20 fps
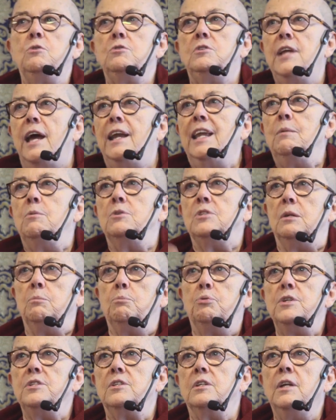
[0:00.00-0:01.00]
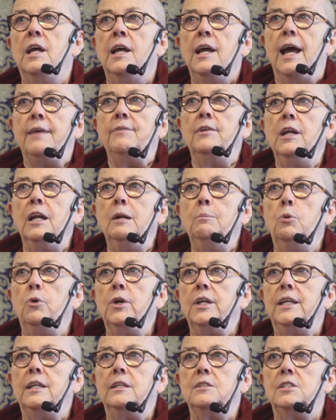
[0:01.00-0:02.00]
whose daddy was in prison, and the little
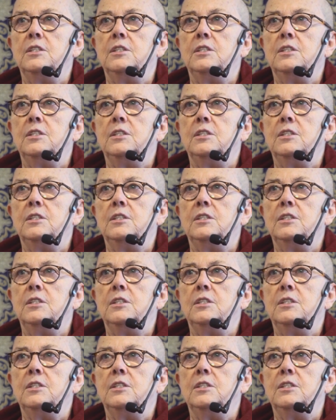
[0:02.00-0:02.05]
boy